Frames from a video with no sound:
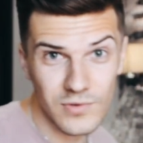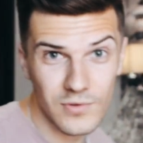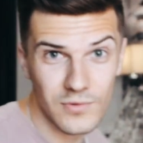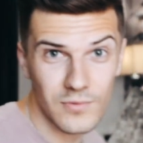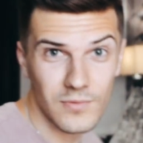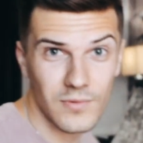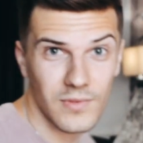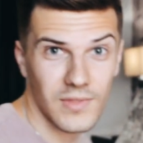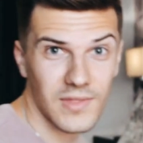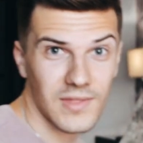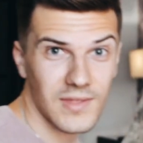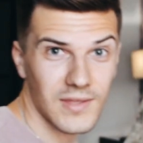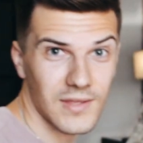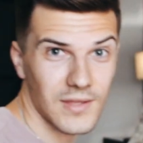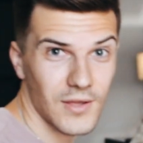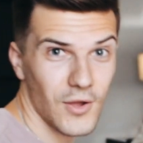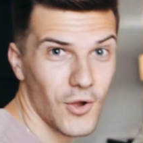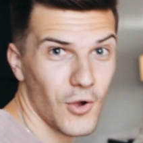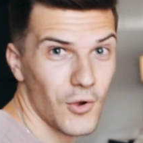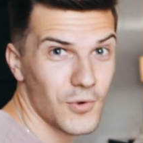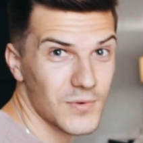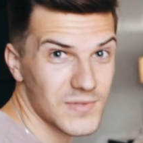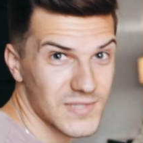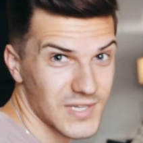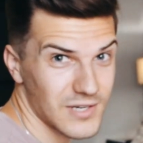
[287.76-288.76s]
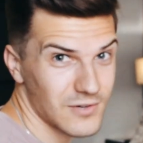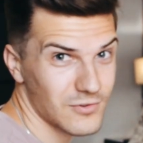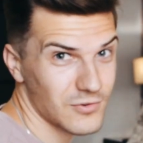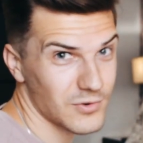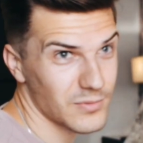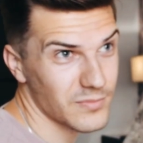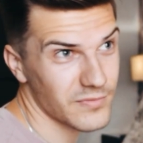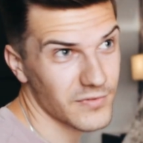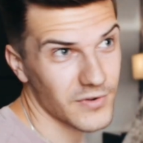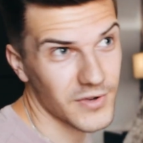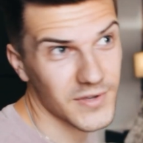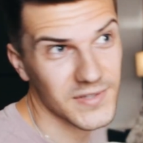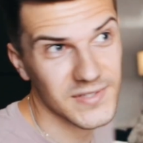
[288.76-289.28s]
you the hotel
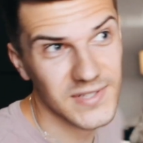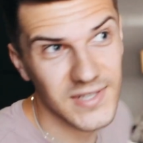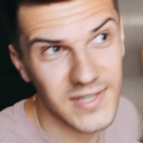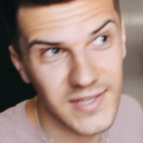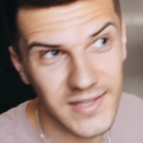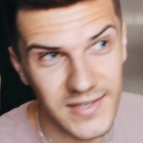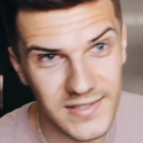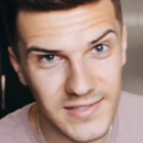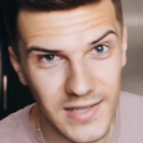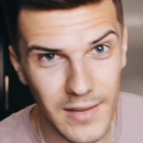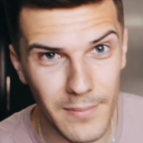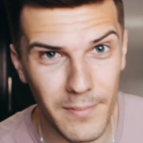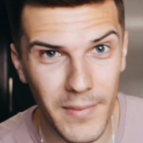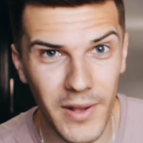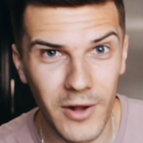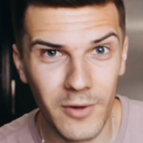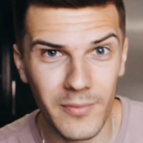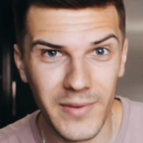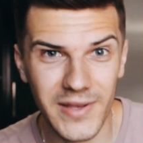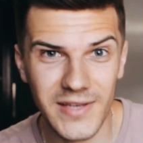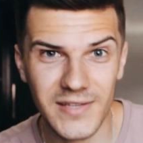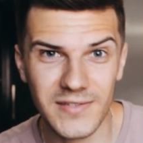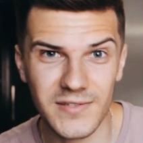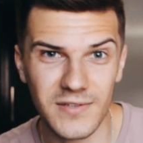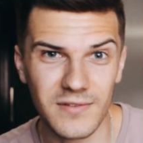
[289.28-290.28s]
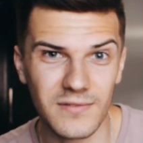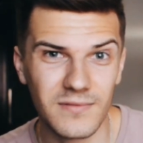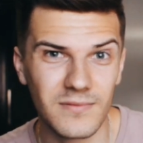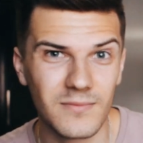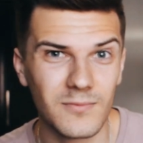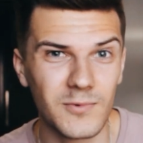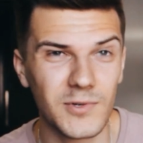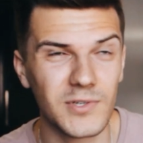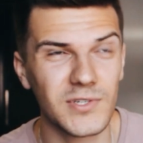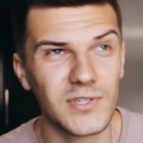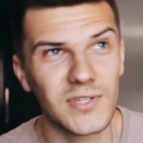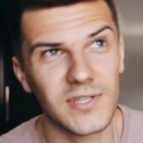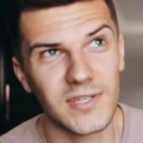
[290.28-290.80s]
room first. It is a Malmaison,
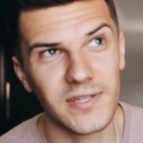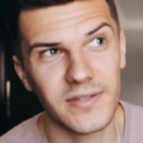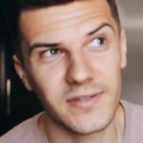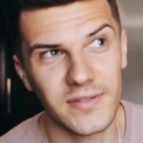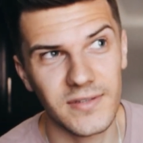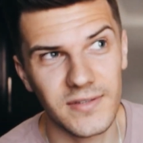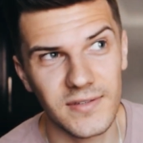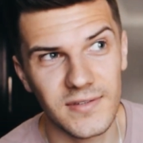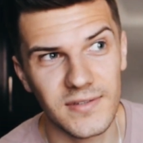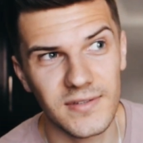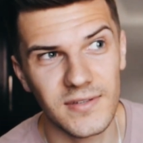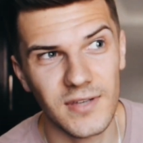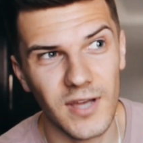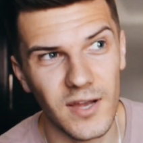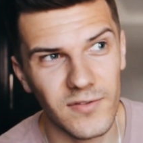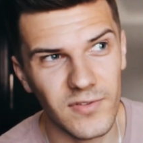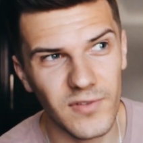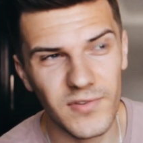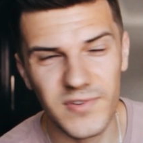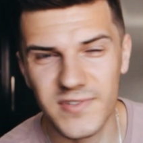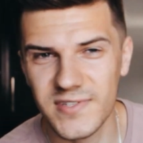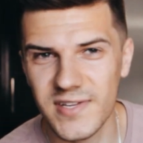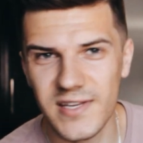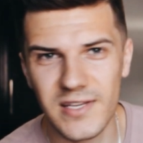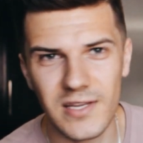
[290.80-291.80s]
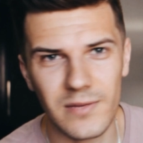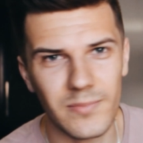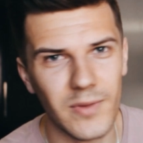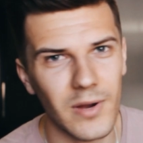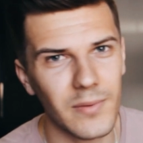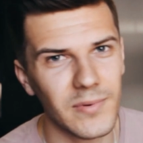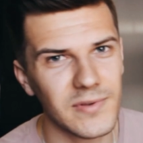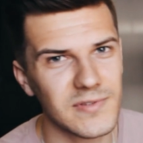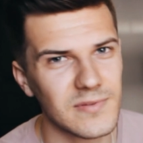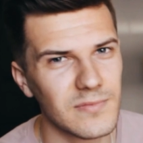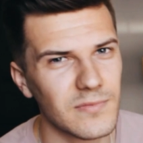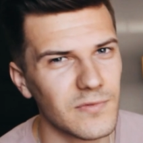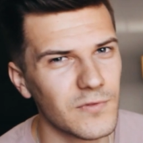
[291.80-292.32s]
which is, I've never stayed at
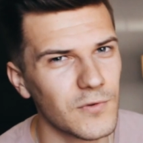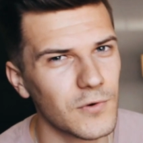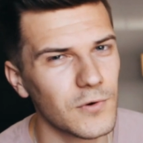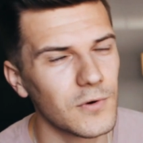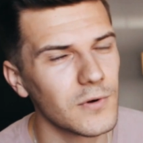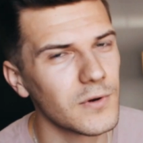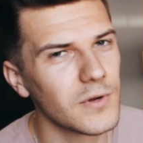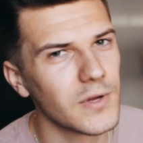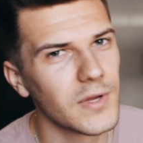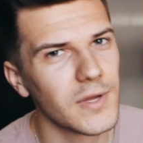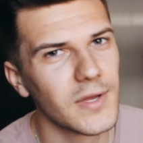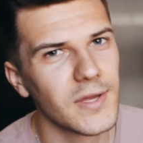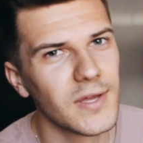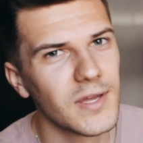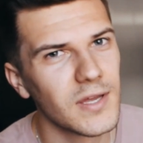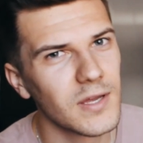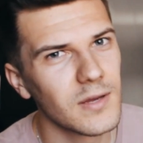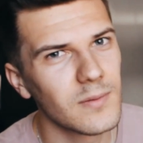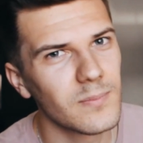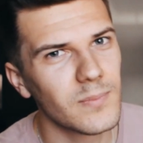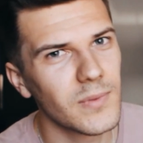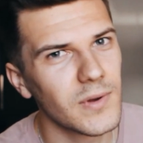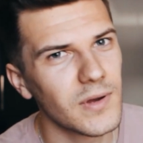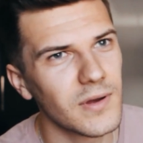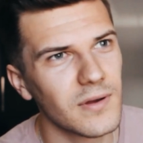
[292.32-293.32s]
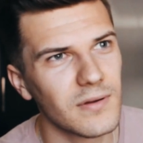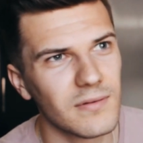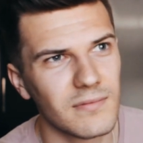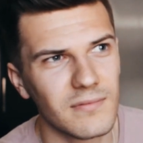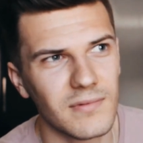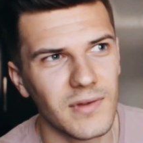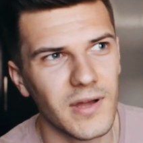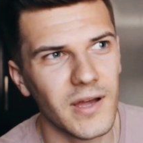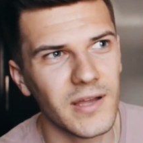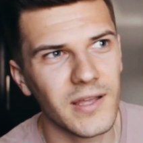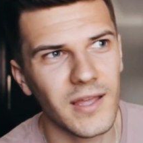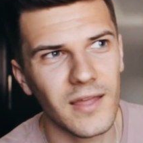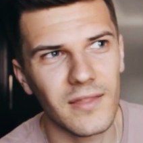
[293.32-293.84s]
Malmaison before, but
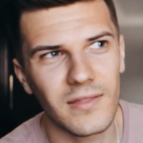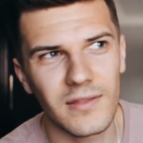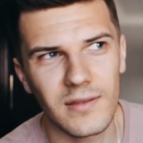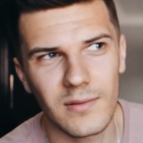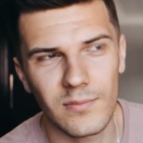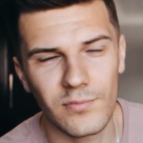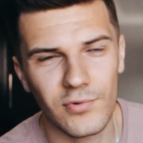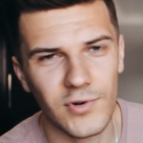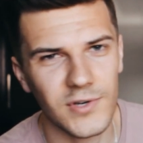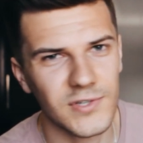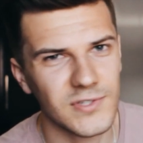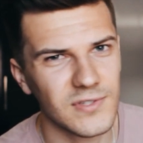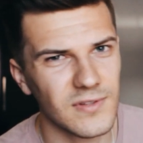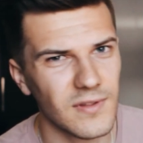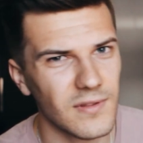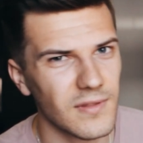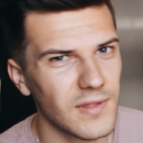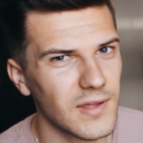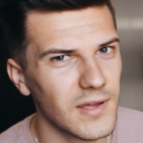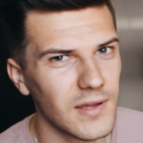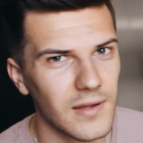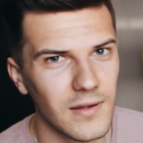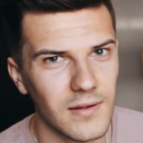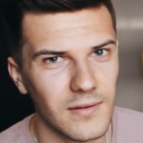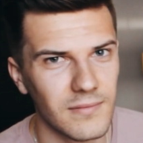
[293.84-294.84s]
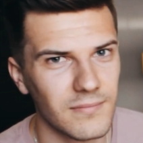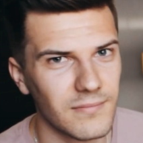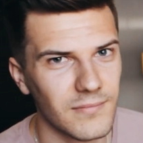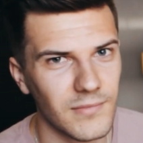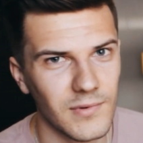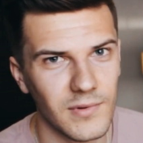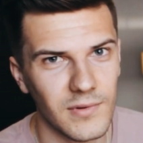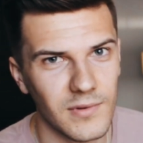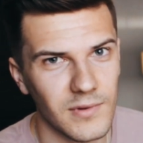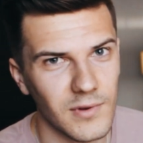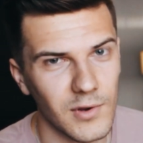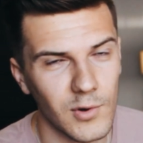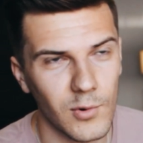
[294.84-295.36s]
I get the impression that they're
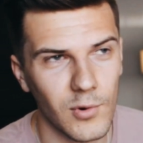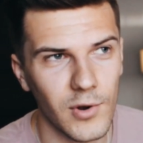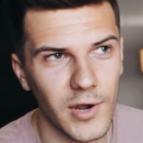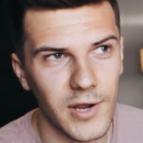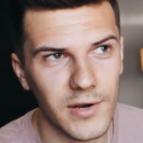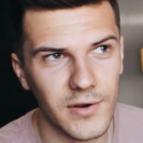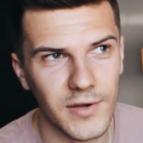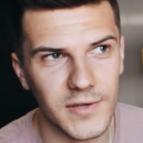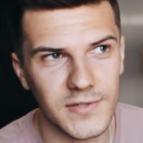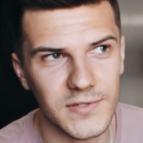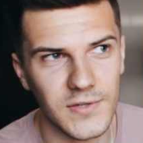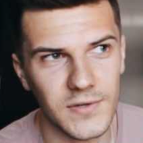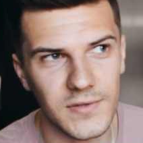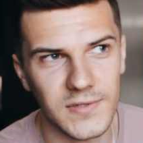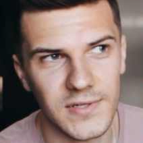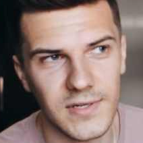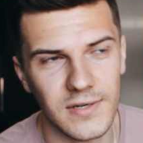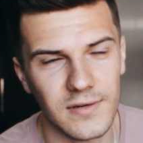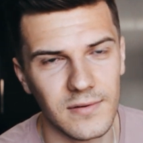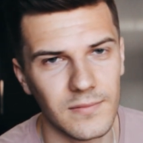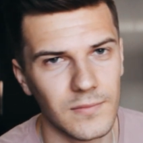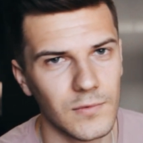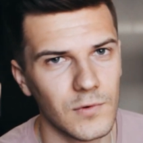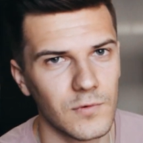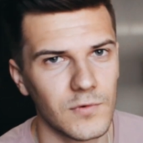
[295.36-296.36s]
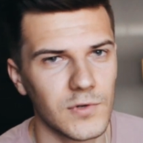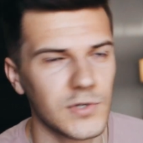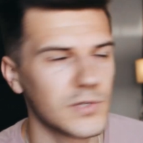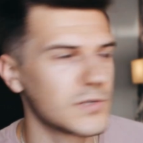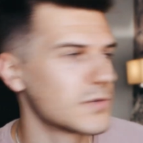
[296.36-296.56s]
quite a nice hotel. Not really